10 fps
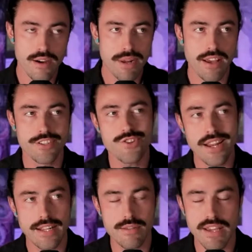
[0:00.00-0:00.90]
But I also
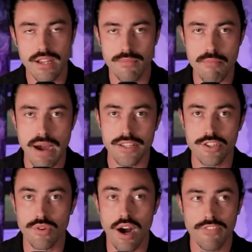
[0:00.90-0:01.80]
try not to make up my mind
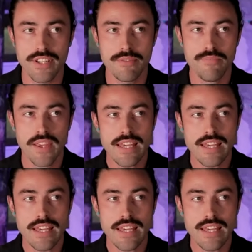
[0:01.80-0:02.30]
too often.